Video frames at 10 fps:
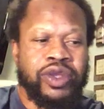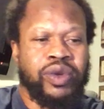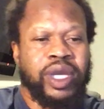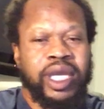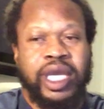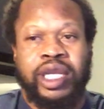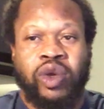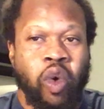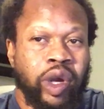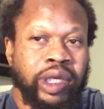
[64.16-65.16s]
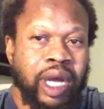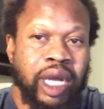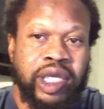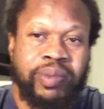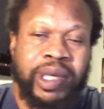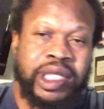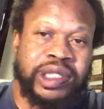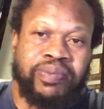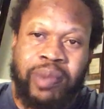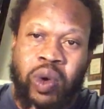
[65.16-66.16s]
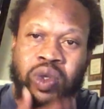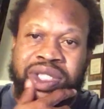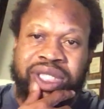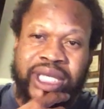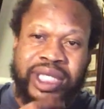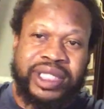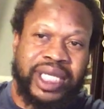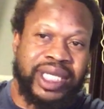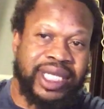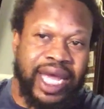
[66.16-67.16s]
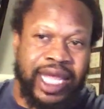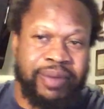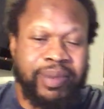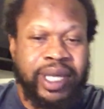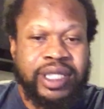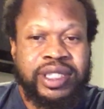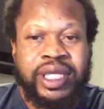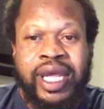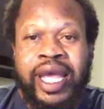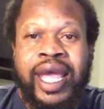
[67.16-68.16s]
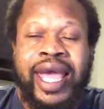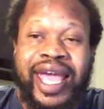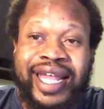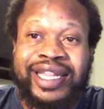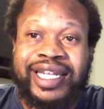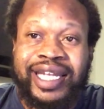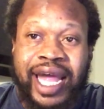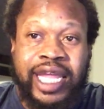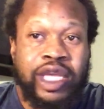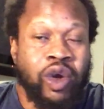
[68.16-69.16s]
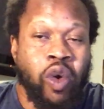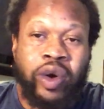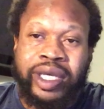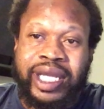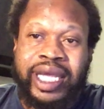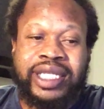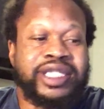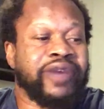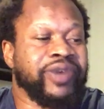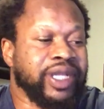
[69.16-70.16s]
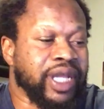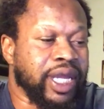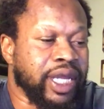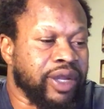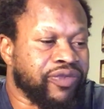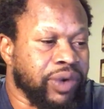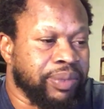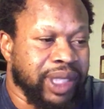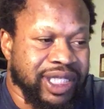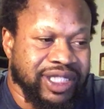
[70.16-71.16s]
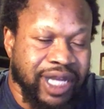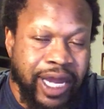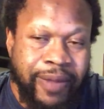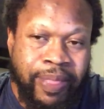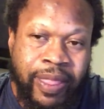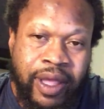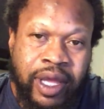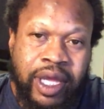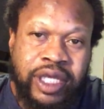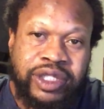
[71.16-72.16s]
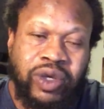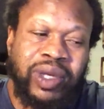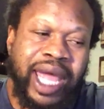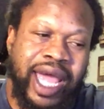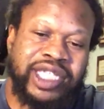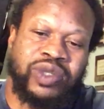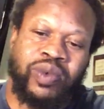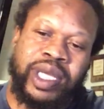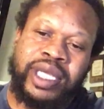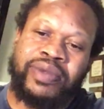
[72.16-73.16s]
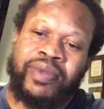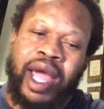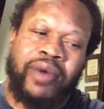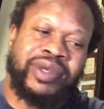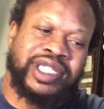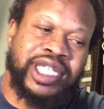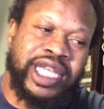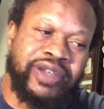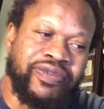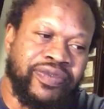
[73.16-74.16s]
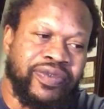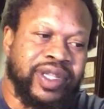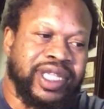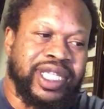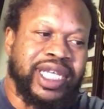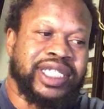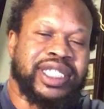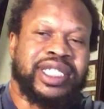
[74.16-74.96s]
you can get court documents, motions, indictments, and the like, court dates, everything from this site. So last week, I received this